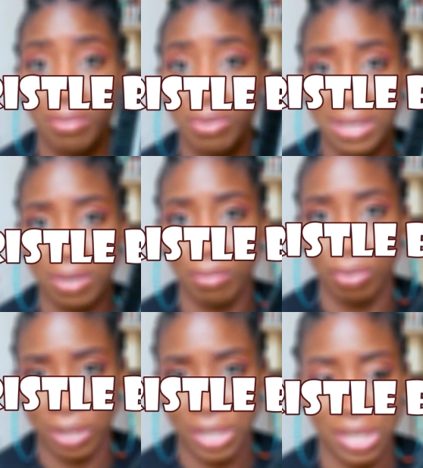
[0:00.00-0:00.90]
bristle
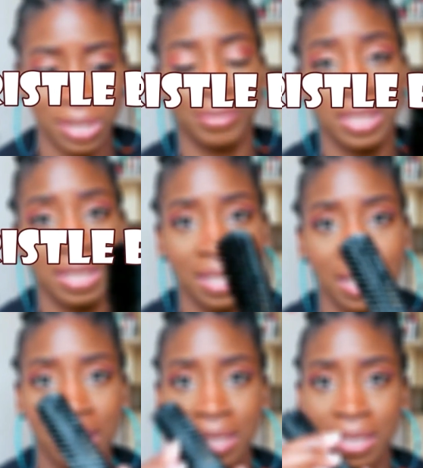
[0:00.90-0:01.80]
brush.
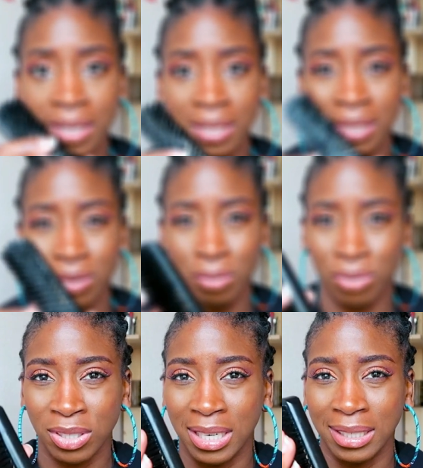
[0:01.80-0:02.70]
See the
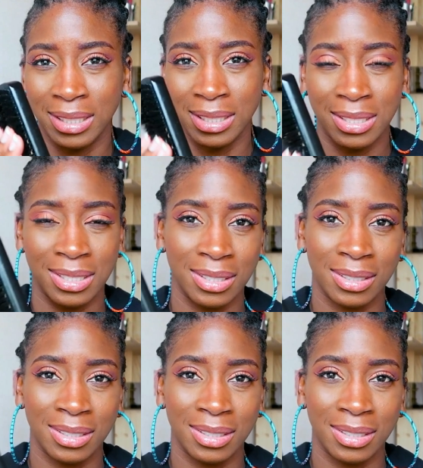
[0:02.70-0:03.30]
brush like this.